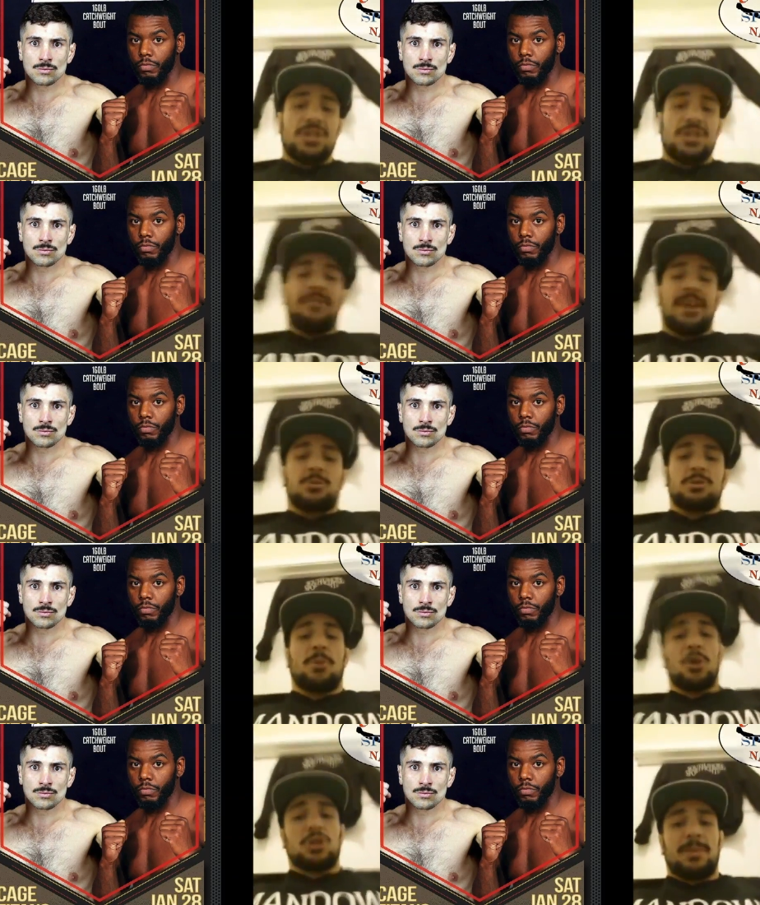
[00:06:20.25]
Speaker 1: original fights
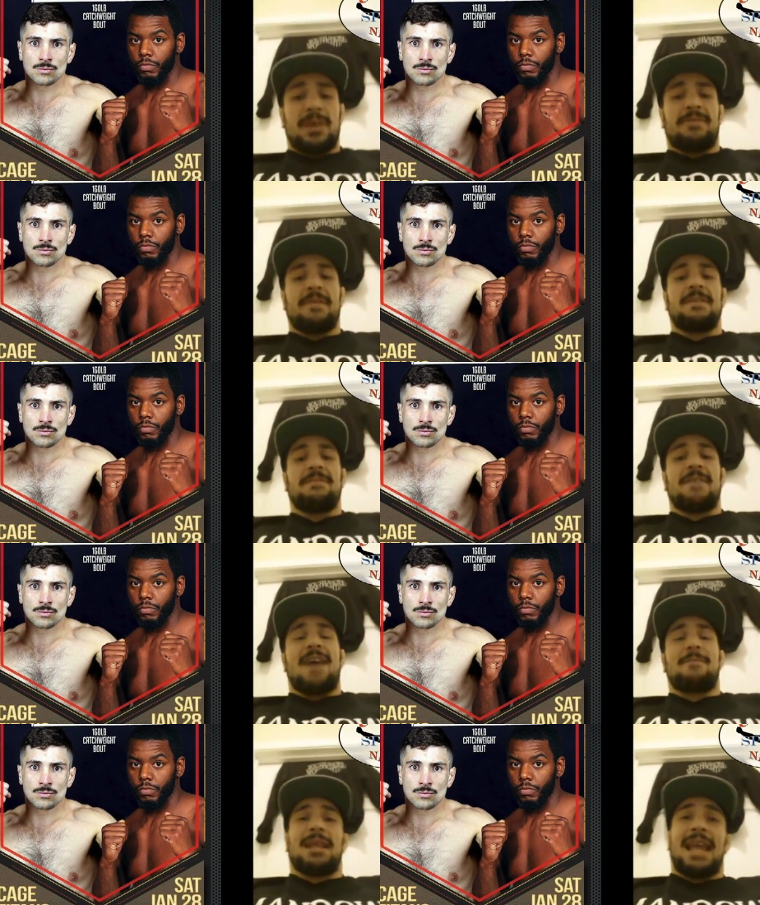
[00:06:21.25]
were supposed to be at
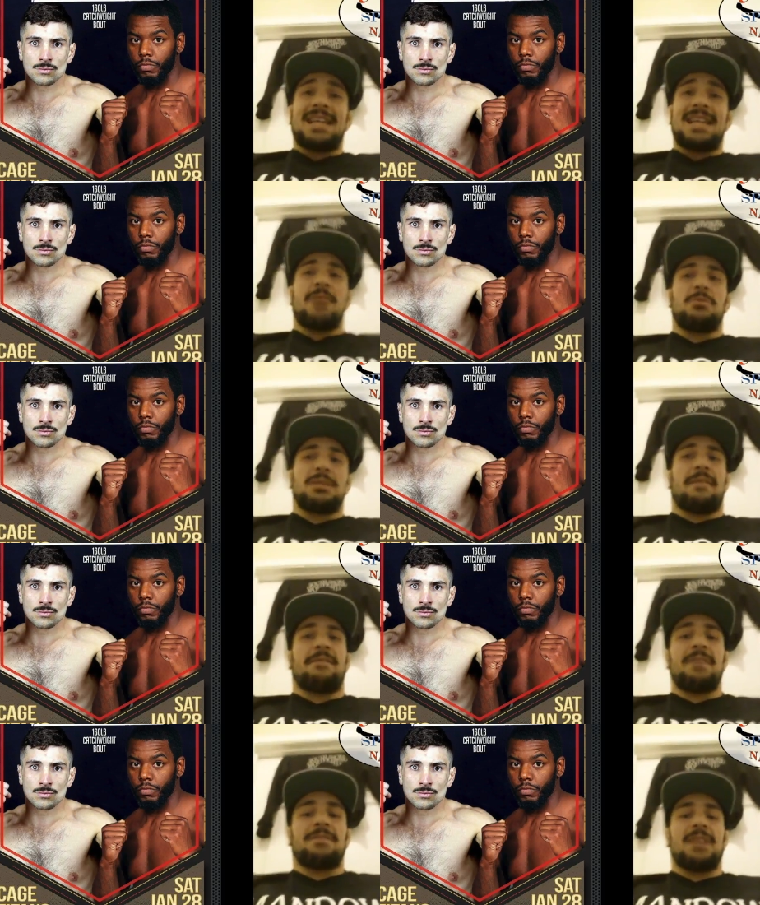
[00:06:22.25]
55. My last fight was
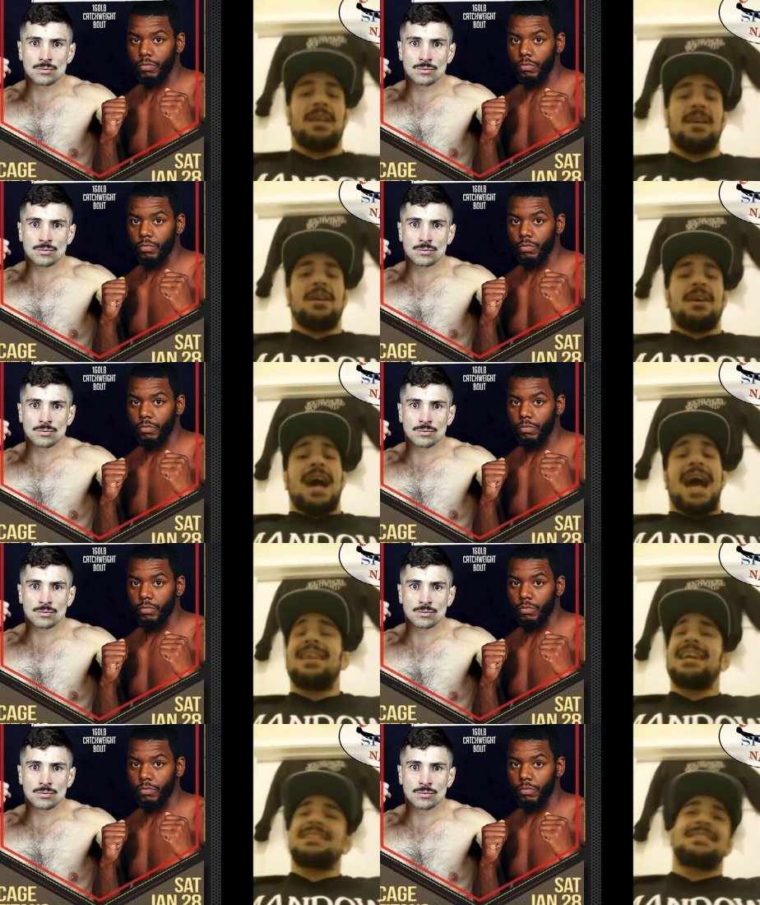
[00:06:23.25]
at 50.
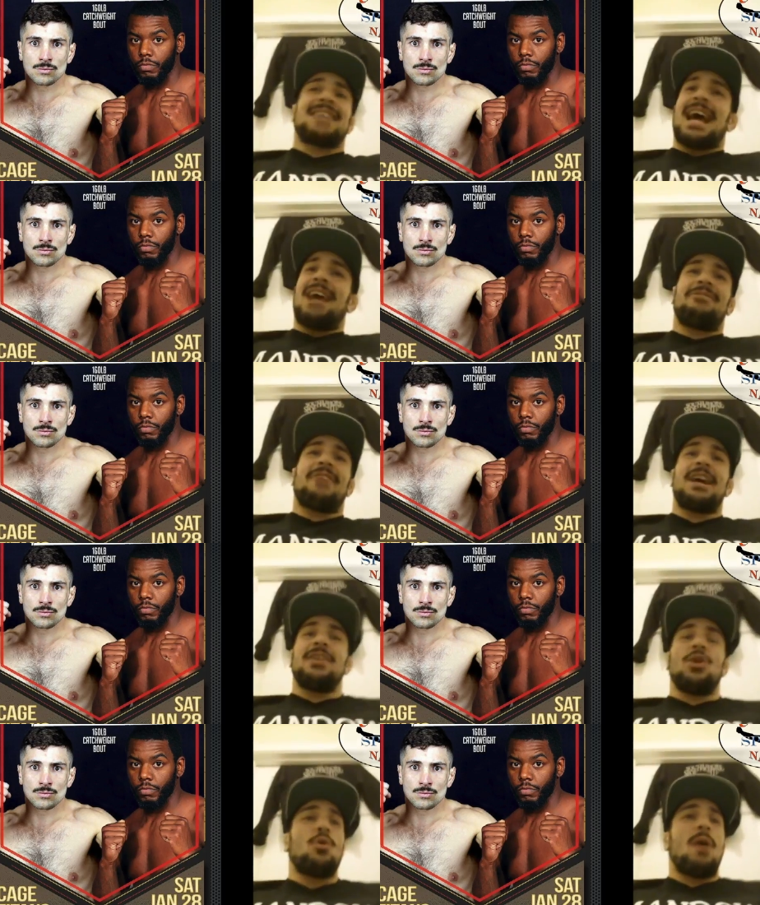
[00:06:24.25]
I like to say I'll
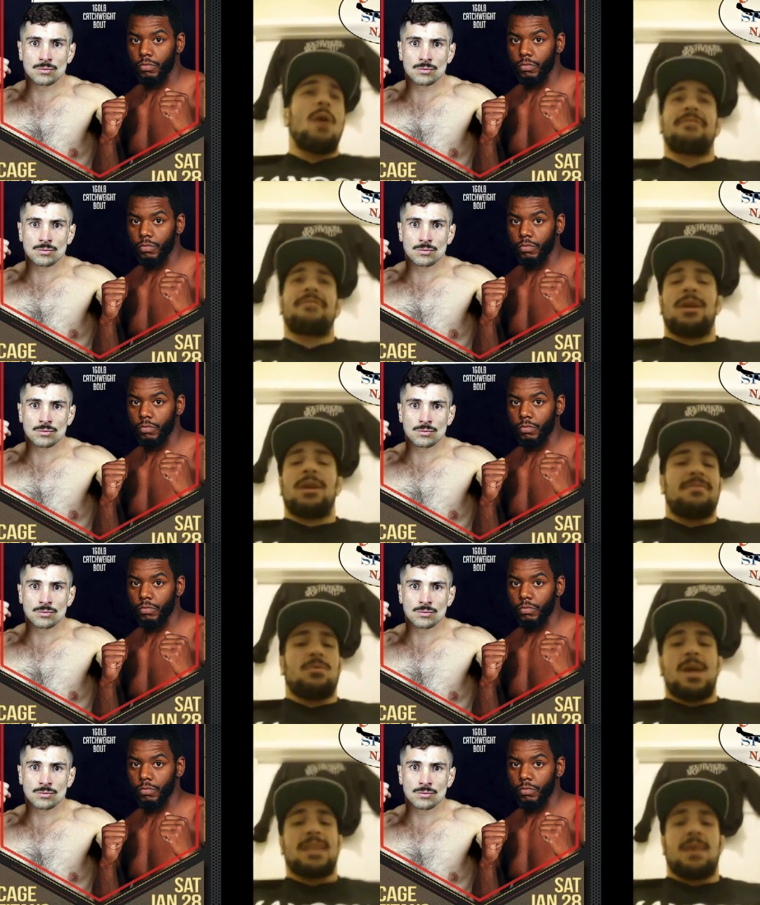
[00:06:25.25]
fight whoever at
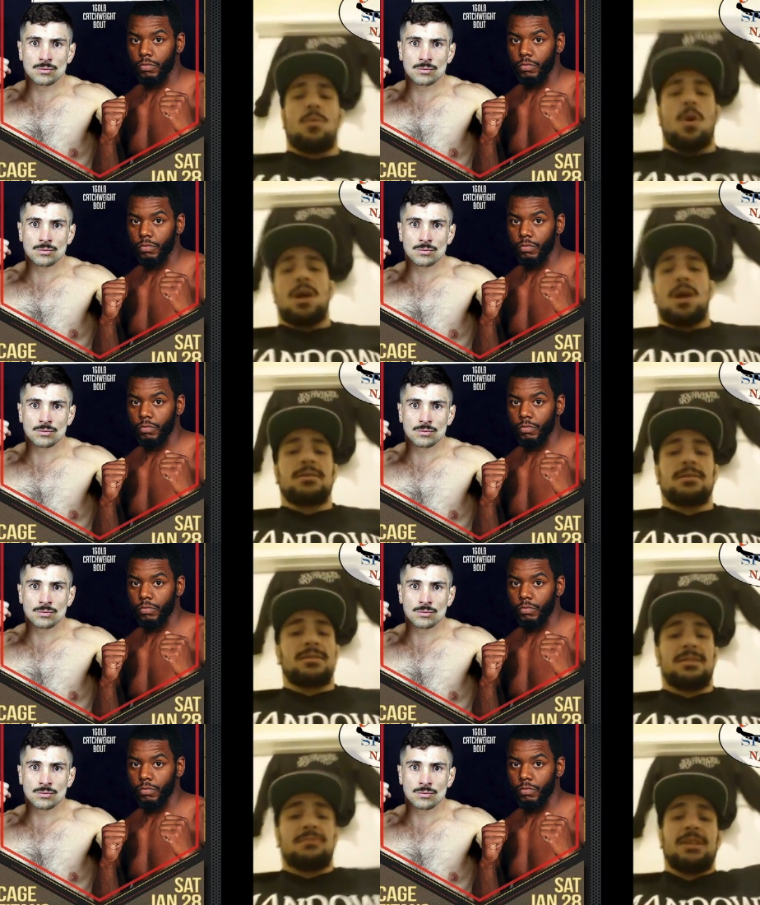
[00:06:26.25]
whatever weight they want.
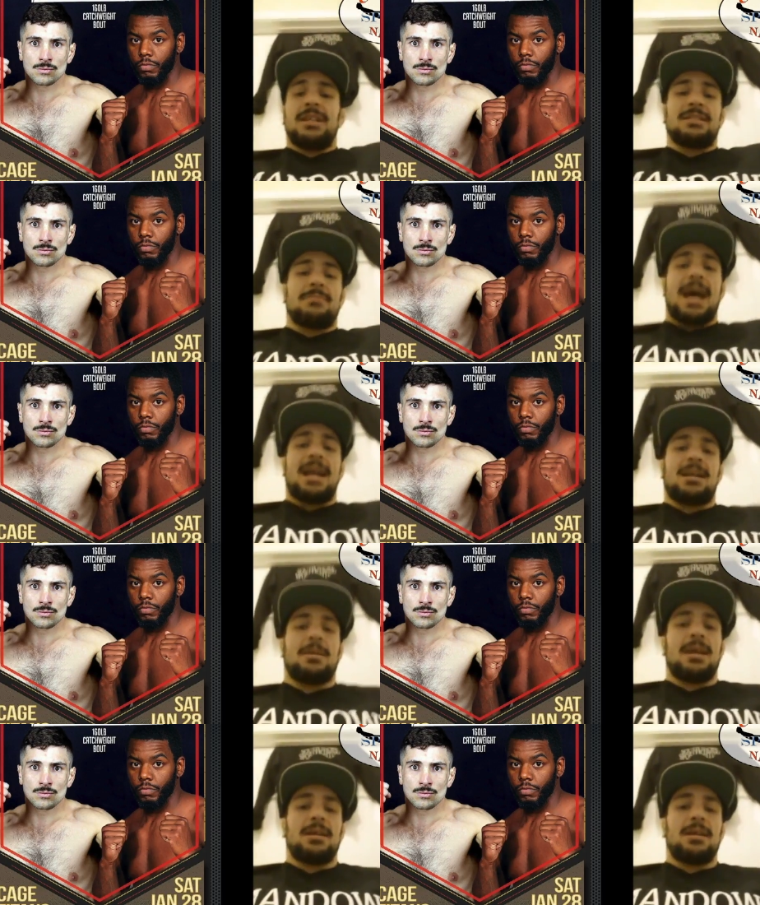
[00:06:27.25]
It really doesn't matter
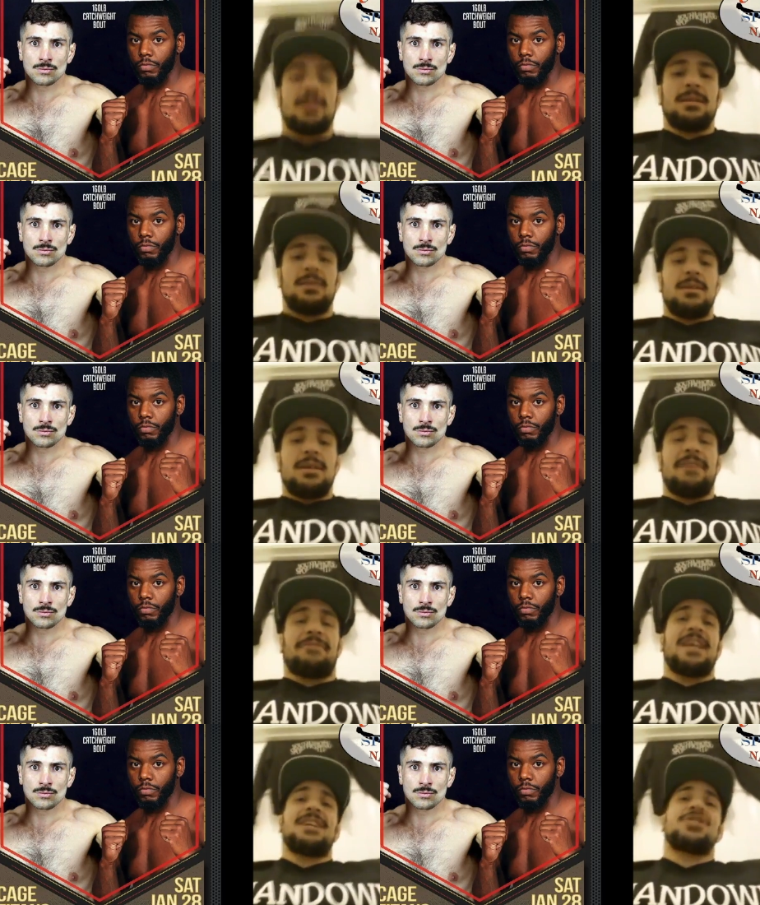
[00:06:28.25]
to me.
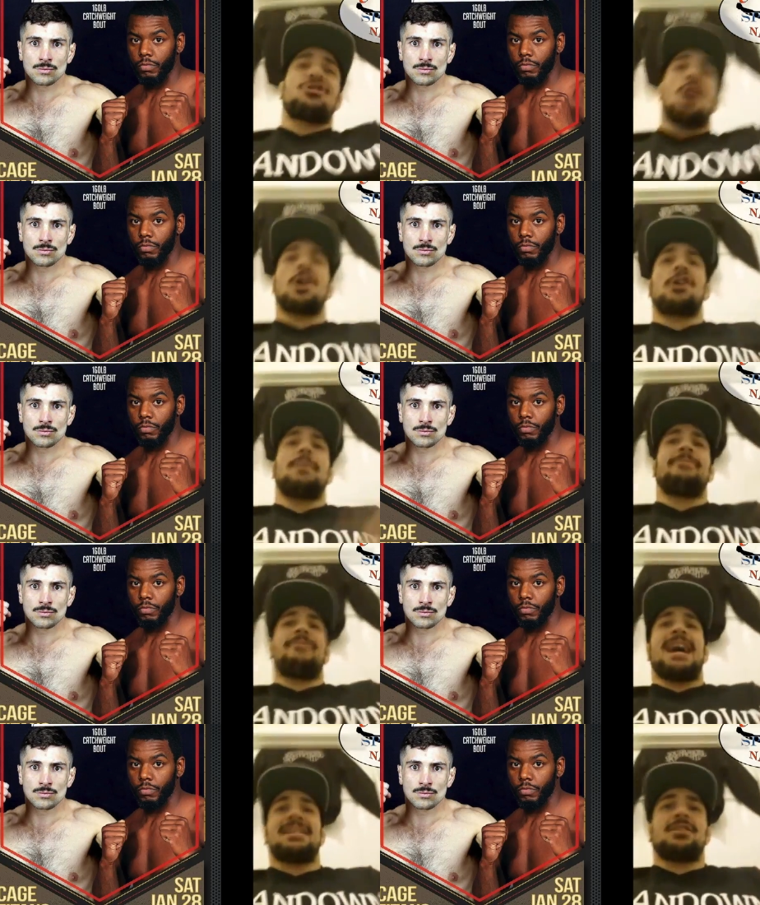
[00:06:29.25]
If they're stronger, I'm
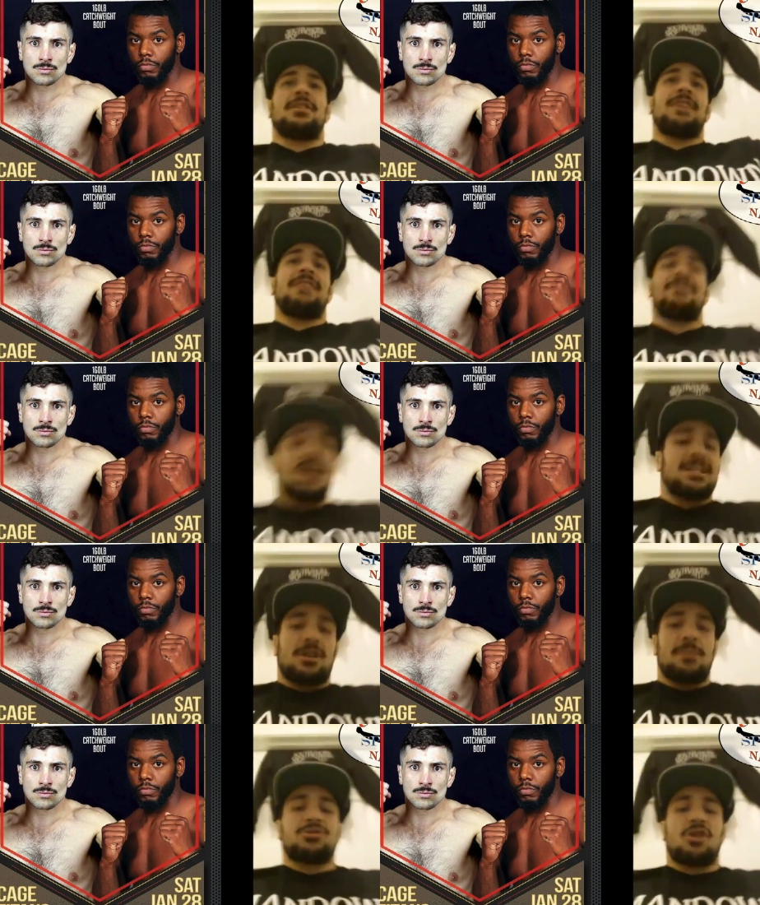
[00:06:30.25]
faster. If they're
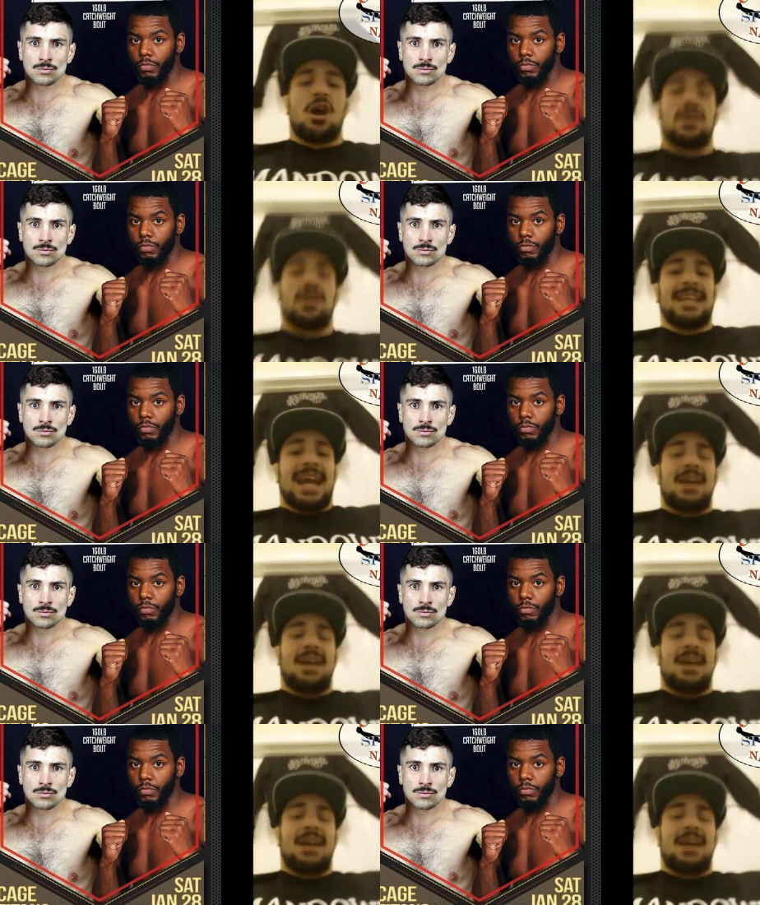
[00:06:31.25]
faster, I'm stronger. It's a